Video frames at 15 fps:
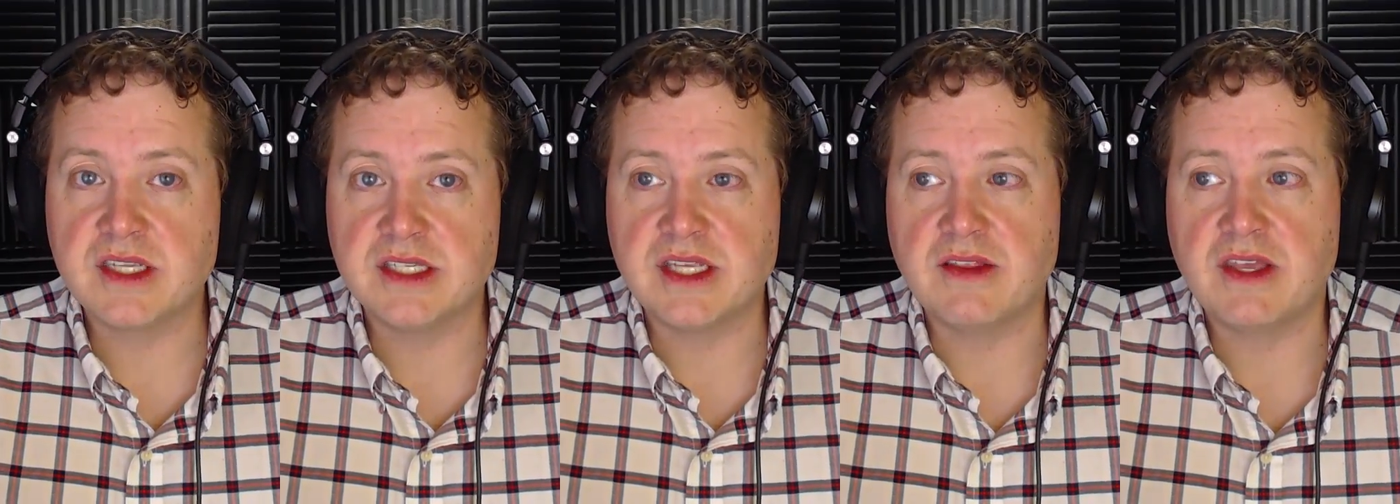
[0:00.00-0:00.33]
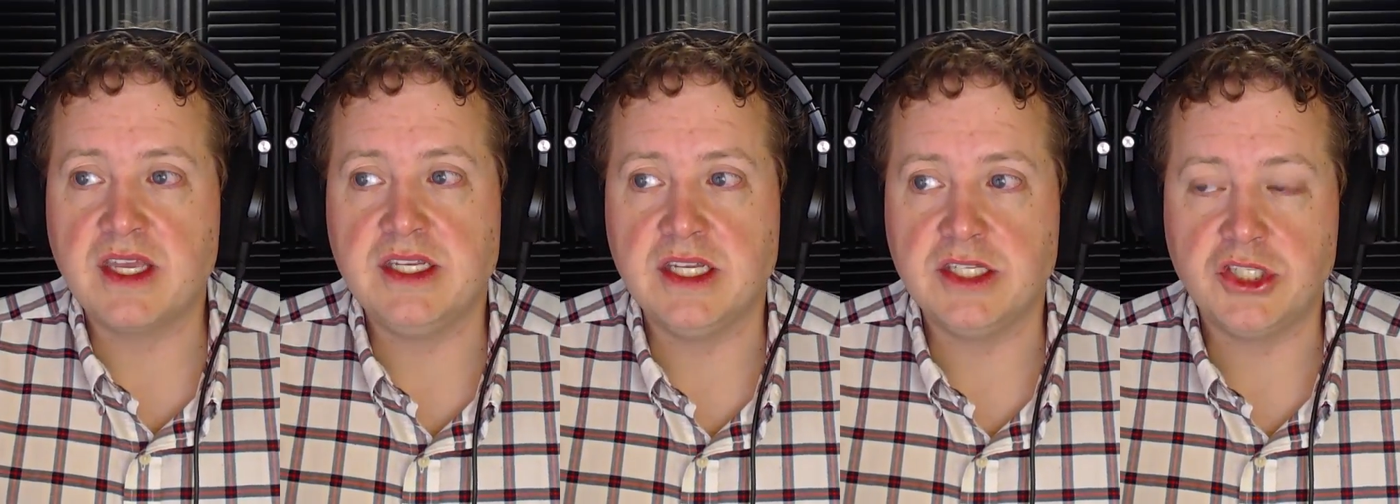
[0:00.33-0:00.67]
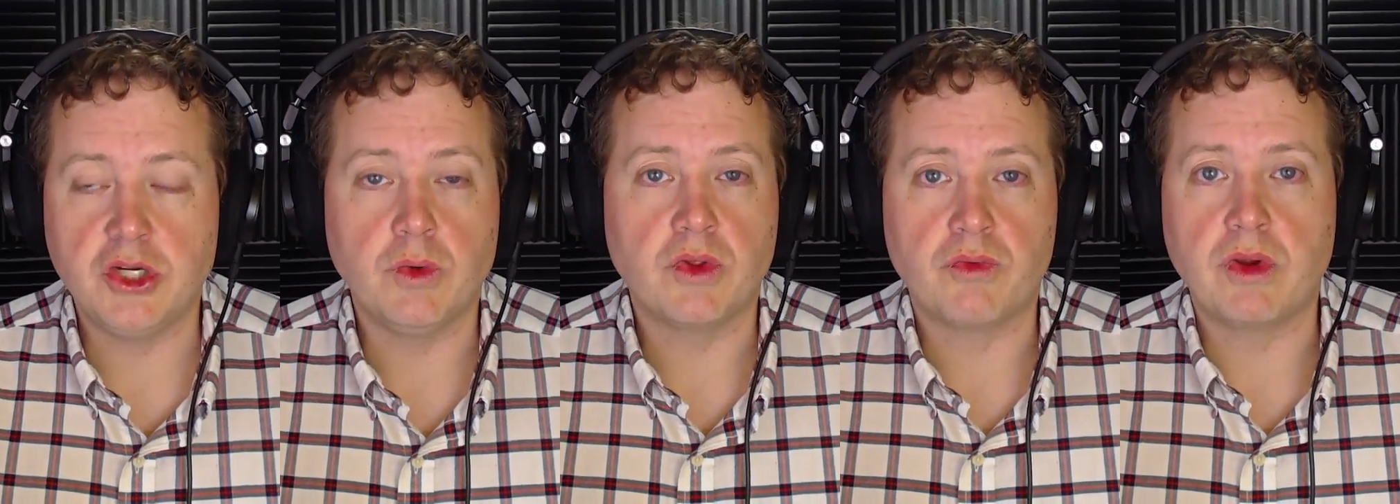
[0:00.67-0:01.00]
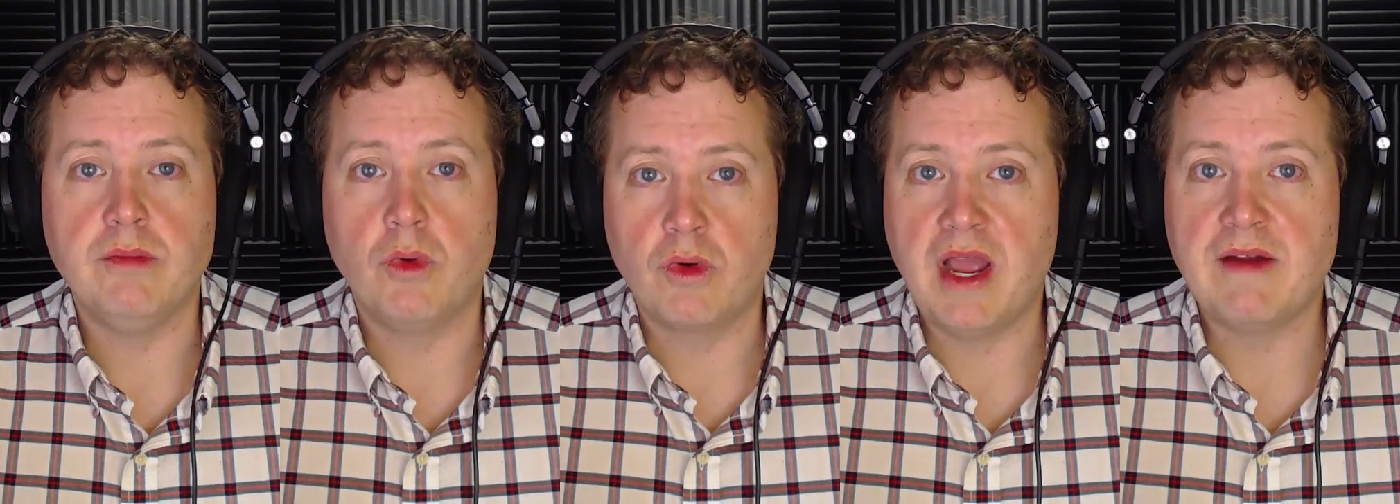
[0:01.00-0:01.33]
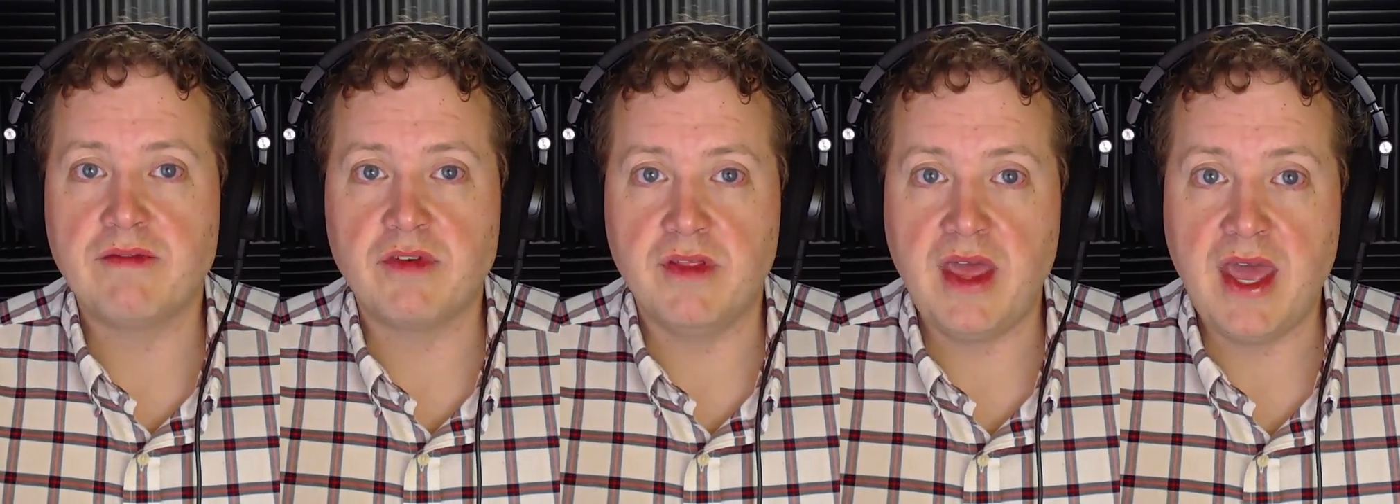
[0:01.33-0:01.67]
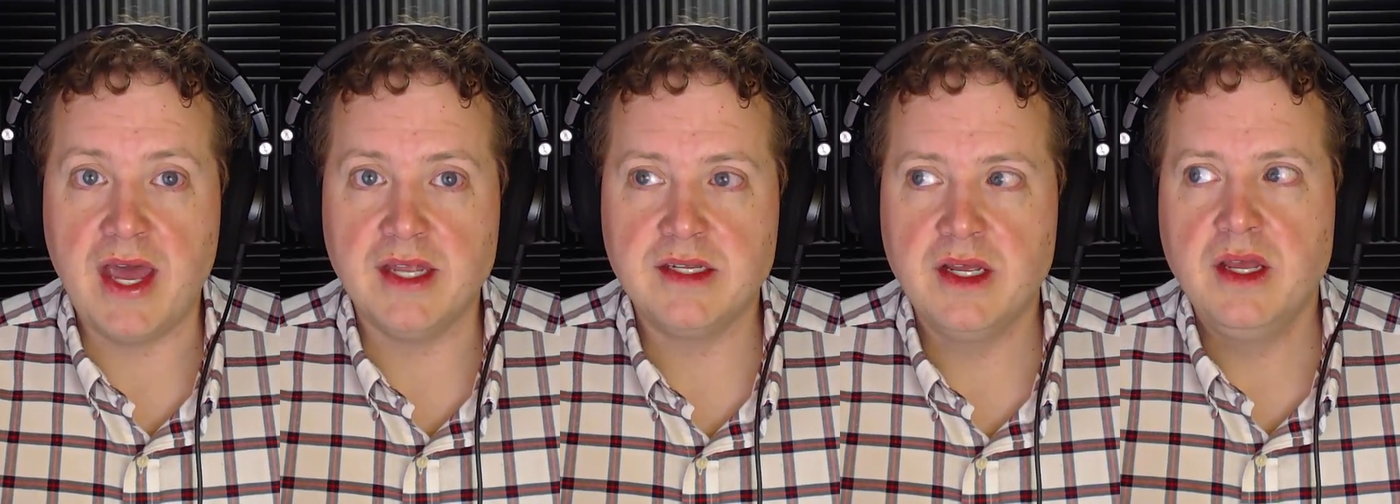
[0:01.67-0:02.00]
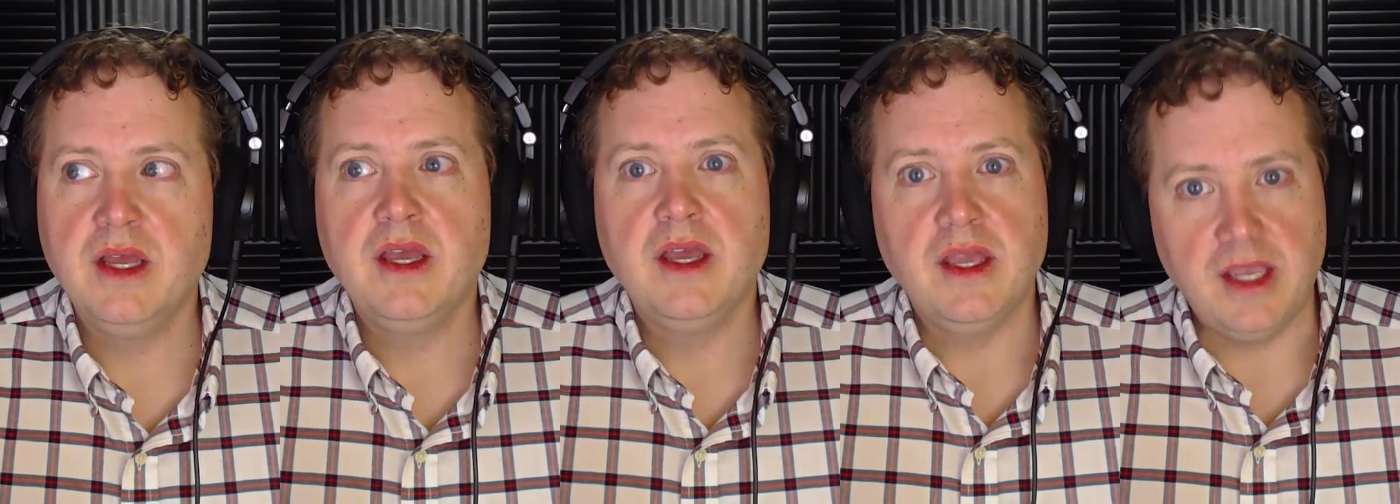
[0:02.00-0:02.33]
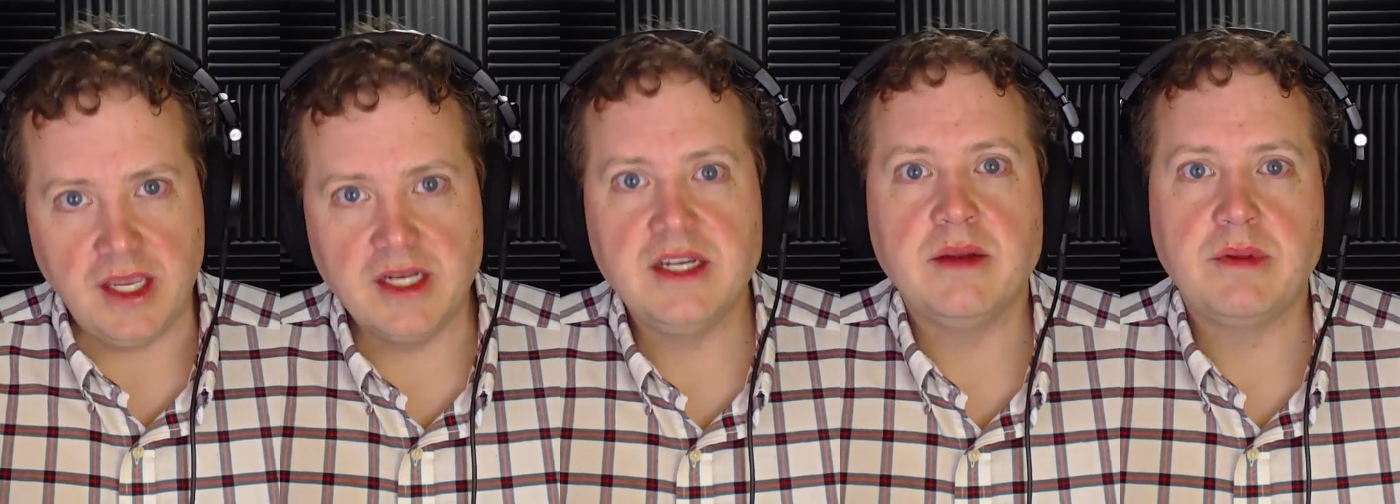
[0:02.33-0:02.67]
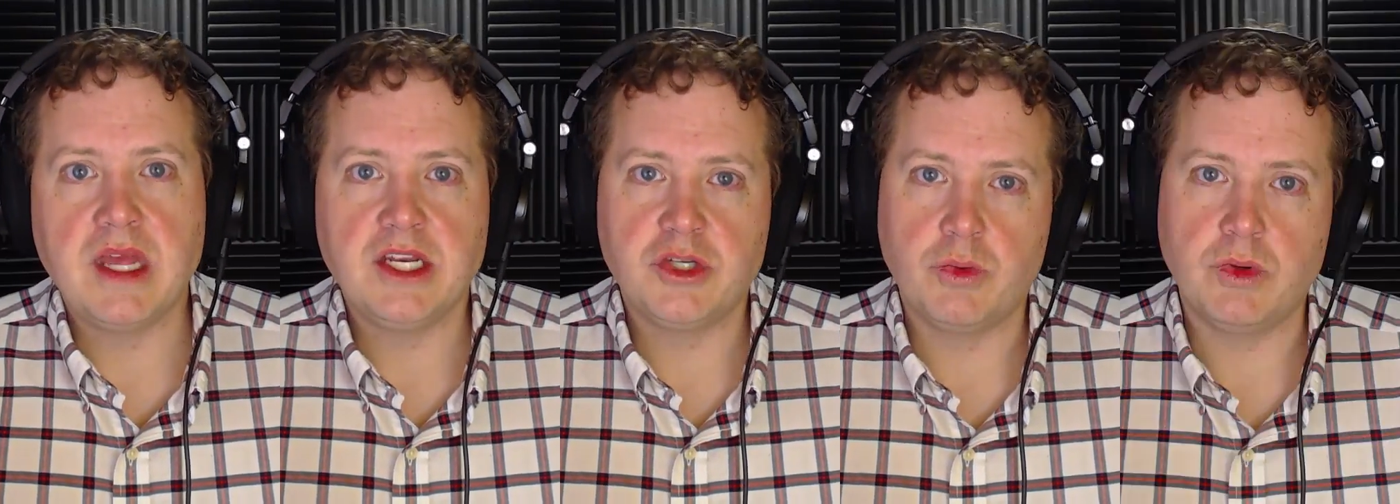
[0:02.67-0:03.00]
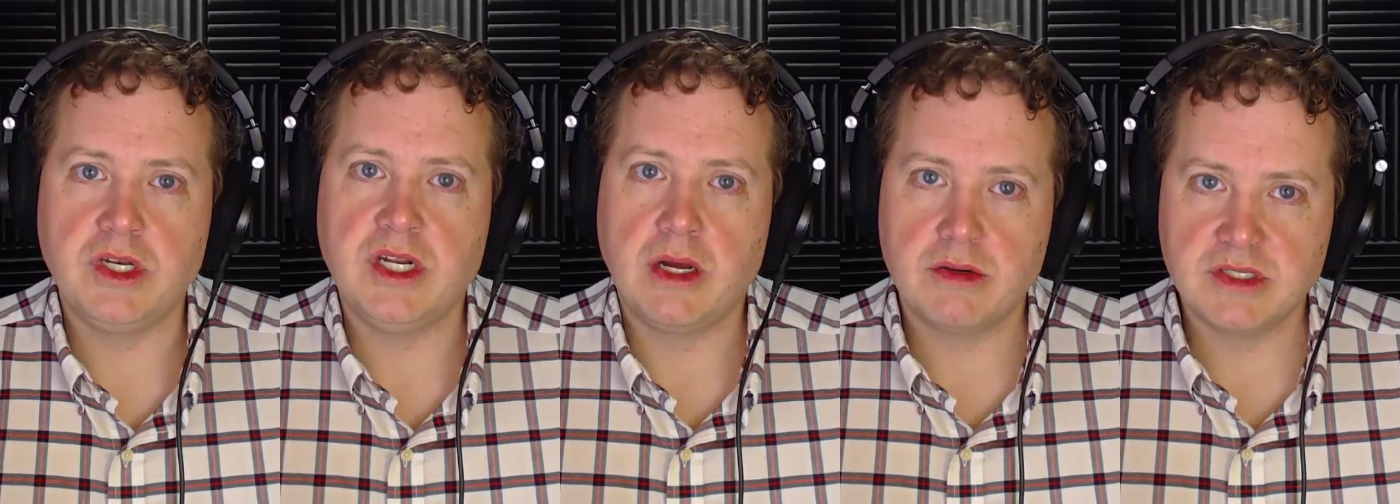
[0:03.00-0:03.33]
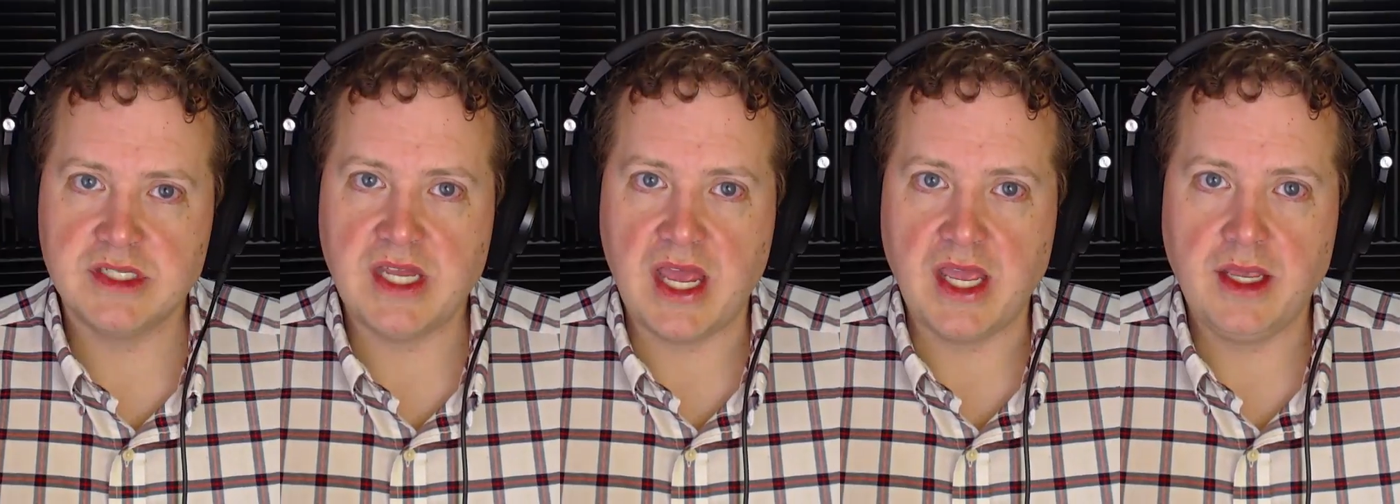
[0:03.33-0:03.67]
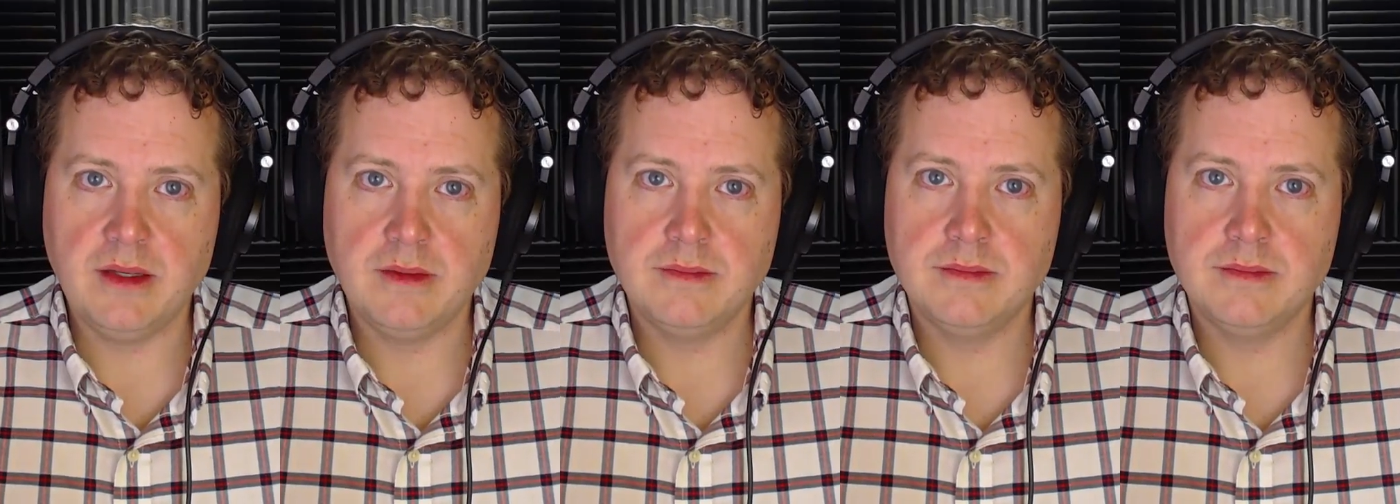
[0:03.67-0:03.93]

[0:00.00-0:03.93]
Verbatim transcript: because I think he did two or three more after that, he ended up getting $20 a day